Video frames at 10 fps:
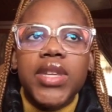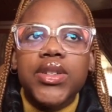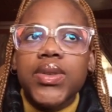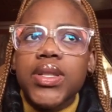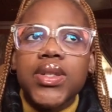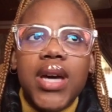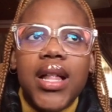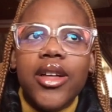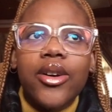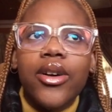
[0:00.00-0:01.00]
Resorted to
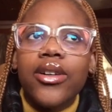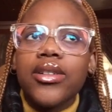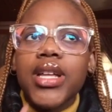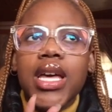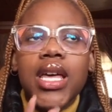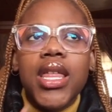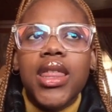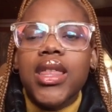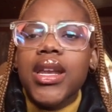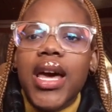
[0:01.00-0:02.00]
alcohol,
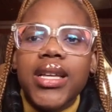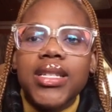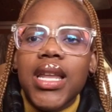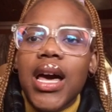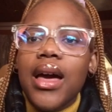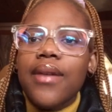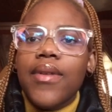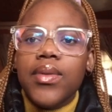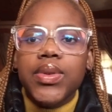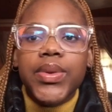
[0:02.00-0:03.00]
the nightlife.
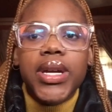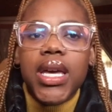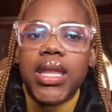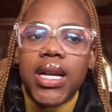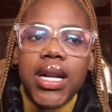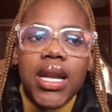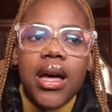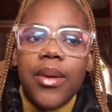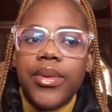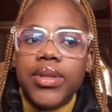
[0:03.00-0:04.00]
I was working in the
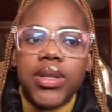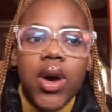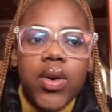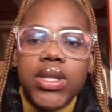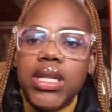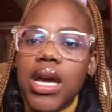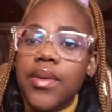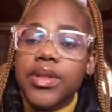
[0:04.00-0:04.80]
club. I was hosting.